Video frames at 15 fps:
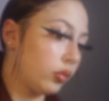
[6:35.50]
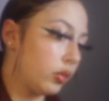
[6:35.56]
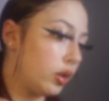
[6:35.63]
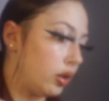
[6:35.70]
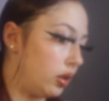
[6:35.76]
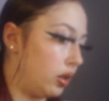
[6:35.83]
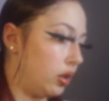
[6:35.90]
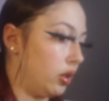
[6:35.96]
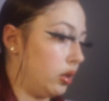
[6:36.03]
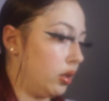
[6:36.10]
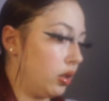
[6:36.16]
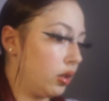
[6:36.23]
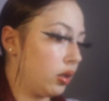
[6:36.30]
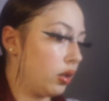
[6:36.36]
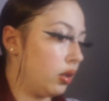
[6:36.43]
And then
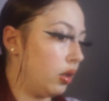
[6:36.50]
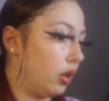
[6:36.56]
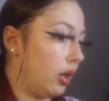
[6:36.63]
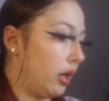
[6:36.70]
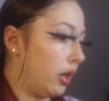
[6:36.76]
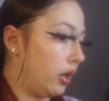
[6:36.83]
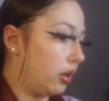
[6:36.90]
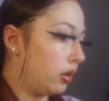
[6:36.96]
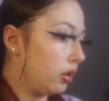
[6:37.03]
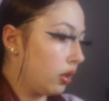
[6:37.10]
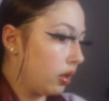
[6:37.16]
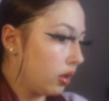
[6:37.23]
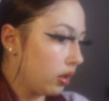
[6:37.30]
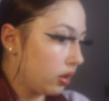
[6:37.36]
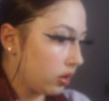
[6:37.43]
the
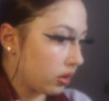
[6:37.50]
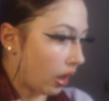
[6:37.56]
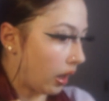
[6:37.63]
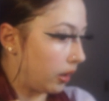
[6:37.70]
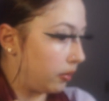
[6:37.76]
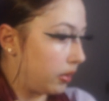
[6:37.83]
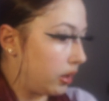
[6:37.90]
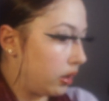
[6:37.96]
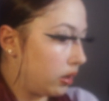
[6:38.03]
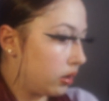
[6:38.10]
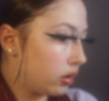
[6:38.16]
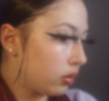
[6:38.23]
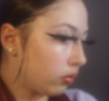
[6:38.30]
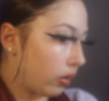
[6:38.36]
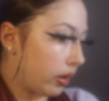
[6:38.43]
side
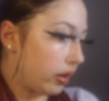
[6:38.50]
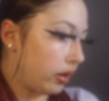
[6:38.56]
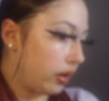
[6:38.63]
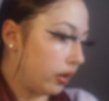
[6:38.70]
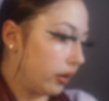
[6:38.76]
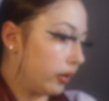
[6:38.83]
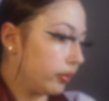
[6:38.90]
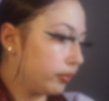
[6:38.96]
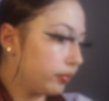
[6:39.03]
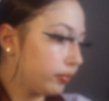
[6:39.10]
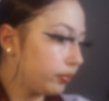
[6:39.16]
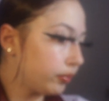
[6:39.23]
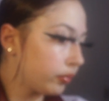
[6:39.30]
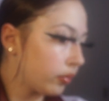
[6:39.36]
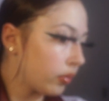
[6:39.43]
piece right here.
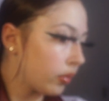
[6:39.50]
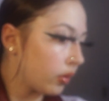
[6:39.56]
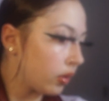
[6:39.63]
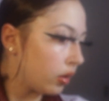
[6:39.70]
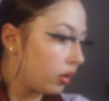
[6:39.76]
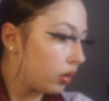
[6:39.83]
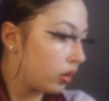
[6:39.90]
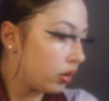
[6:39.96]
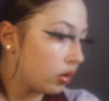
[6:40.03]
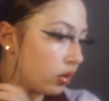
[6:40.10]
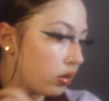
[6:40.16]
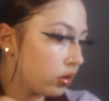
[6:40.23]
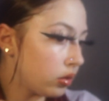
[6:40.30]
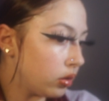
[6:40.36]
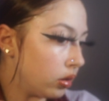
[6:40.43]

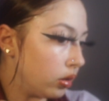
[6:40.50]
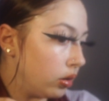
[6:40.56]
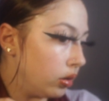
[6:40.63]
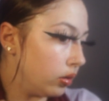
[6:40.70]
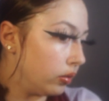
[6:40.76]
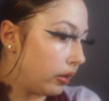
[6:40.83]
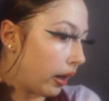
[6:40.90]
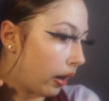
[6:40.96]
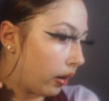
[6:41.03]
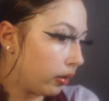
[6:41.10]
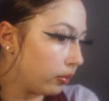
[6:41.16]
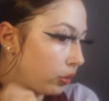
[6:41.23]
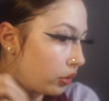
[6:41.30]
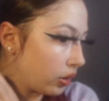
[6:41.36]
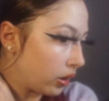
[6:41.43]
So now
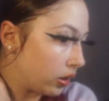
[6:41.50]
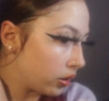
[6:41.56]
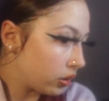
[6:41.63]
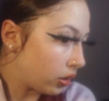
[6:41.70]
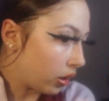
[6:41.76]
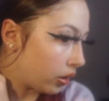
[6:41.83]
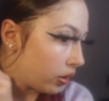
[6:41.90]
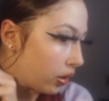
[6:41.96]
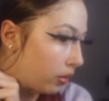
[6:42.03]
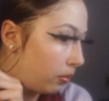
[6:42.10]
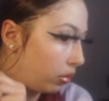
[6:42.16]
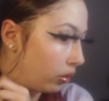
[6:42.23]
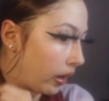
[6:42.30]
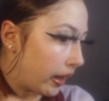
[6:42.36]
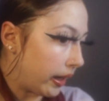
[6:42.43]
I'm just gonna start to
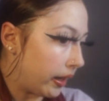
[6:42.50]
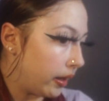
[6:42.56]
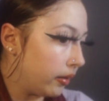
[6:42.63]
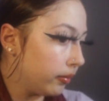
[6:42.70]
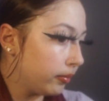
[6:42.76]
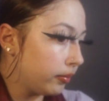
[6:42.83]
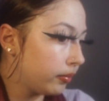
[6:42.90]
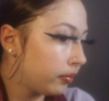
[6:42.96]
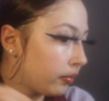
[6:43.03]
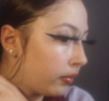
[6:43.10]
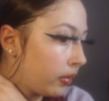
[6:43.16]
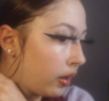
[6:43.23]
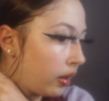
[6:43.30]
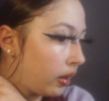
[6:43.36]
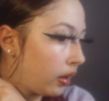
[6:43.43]
braid
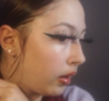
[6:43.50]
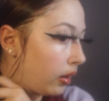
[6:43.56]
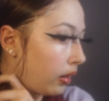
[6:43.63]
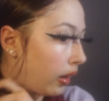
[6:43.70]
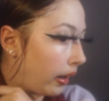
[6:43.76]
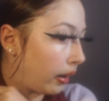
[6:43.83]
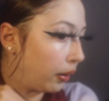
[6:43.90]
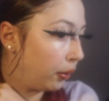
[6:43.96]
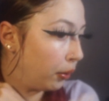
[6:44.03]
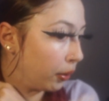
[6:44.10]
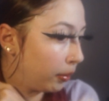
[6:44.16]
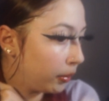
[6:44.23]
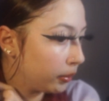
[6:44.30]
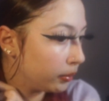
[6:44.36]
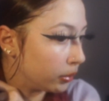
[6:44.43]
like a
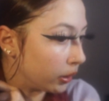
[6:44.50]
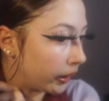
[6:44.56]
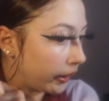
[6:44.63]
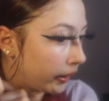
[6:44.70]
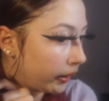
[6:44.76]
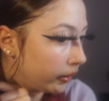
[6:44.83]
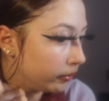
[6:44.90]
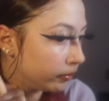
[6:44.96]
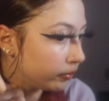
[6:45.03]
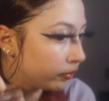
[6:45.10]
normal braid,